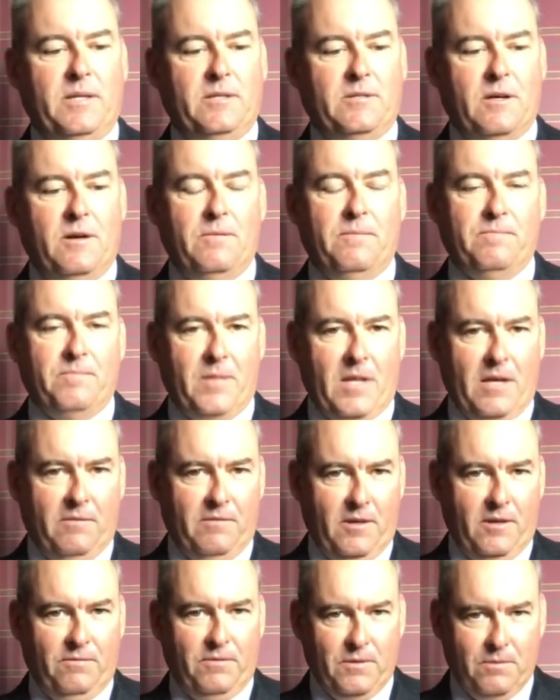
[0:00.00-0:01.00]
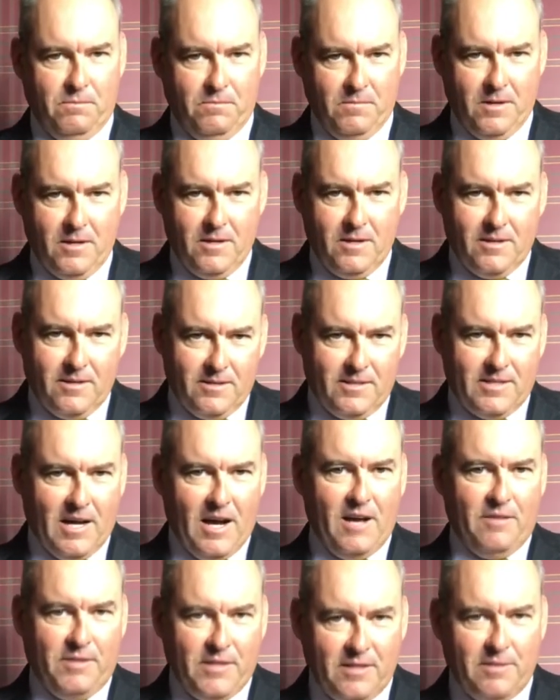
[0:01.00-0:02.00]
So if you
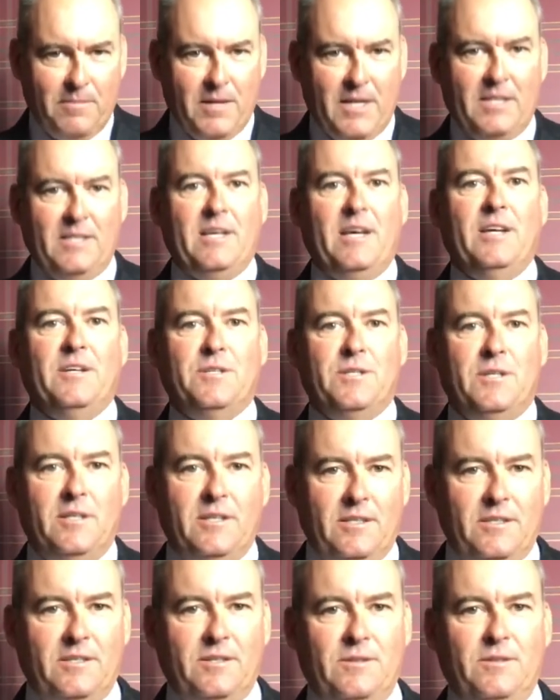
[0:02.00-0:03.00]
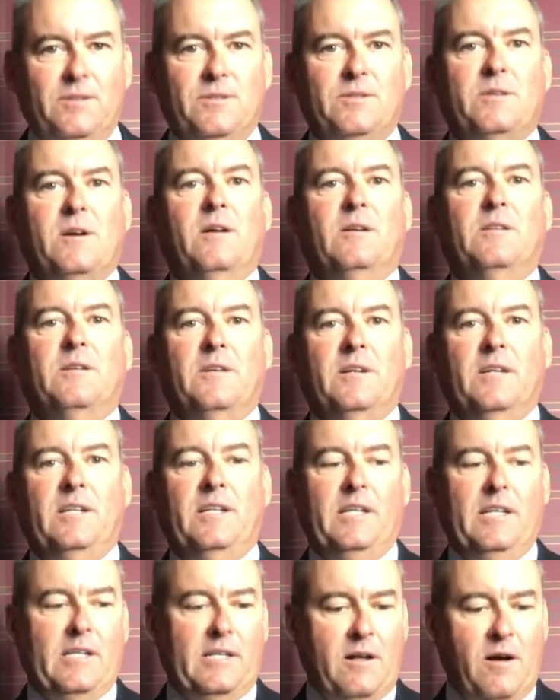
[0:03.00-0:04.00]
dive into meditation and you start
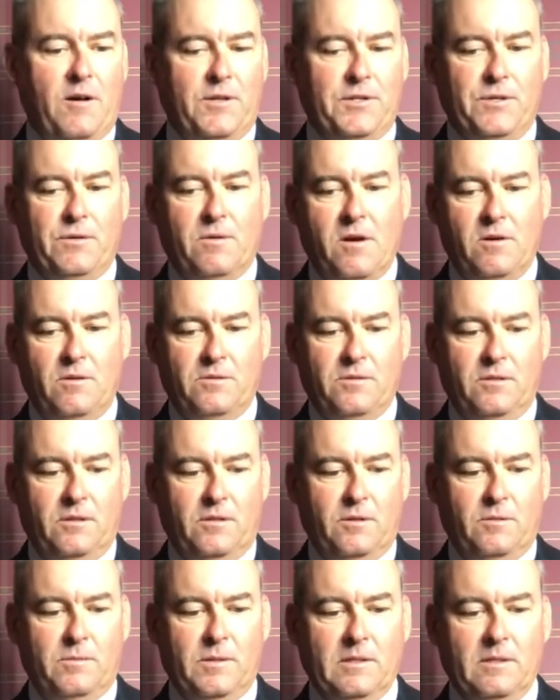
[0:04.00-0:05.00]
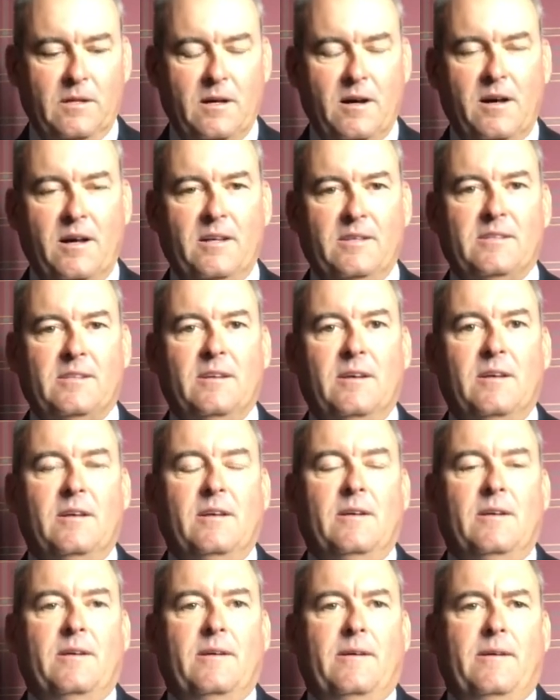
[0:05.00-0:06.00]
learning it on your own, you'll realize
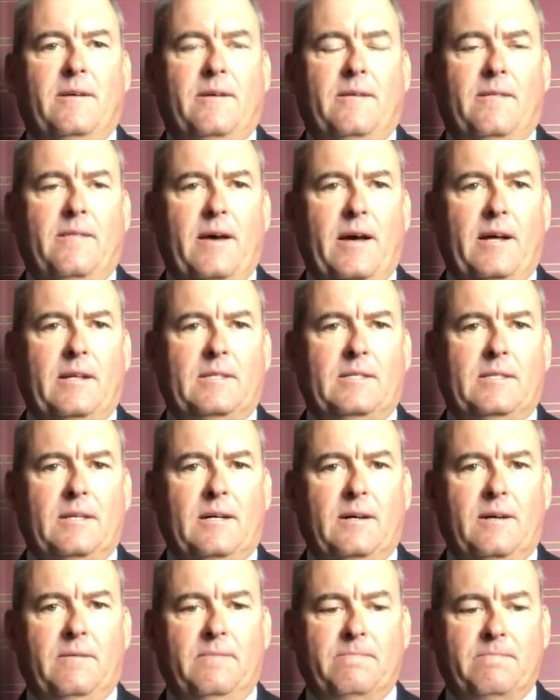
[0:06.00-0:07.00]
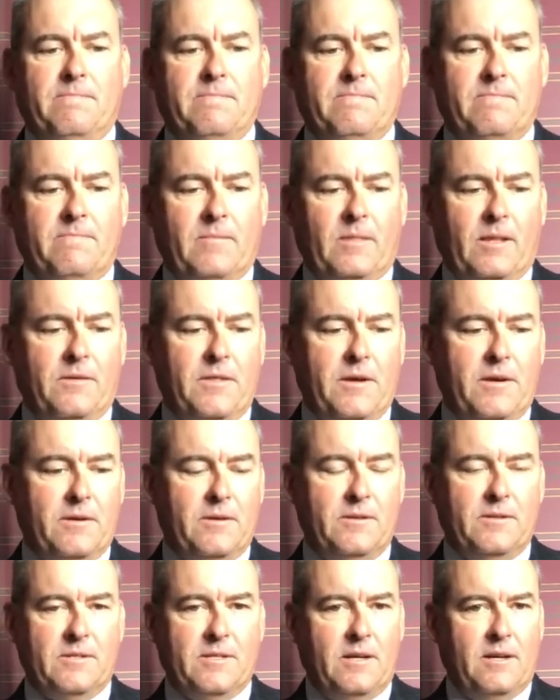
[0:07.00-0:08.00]
that
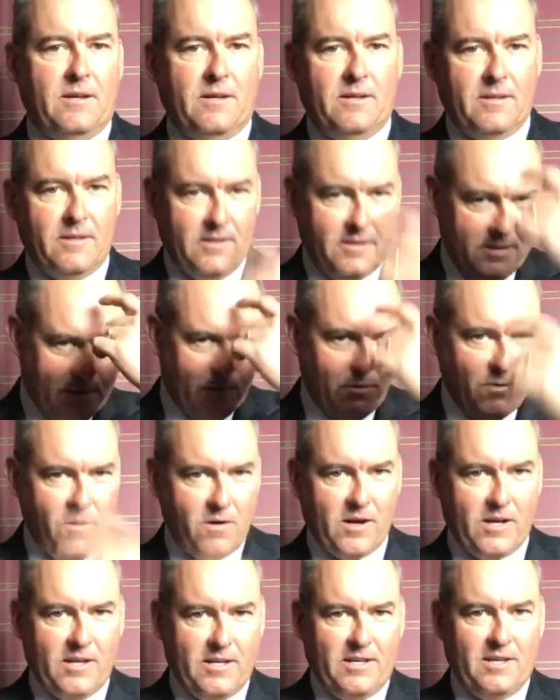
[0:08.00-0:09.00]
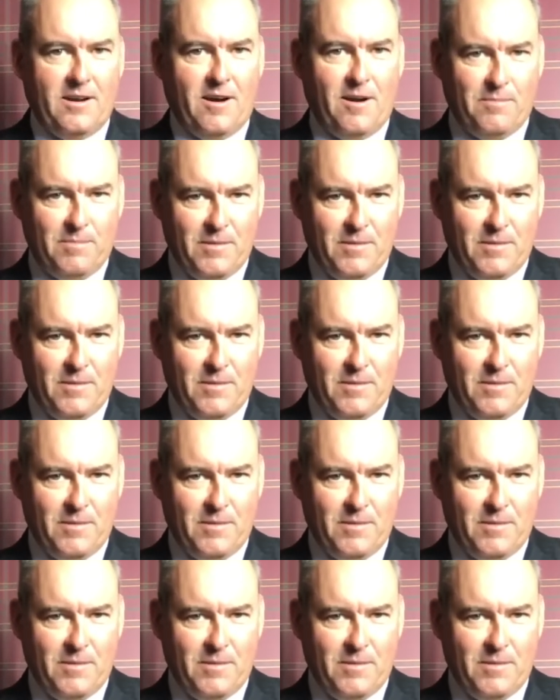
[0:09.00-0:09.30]
there's a little organ in our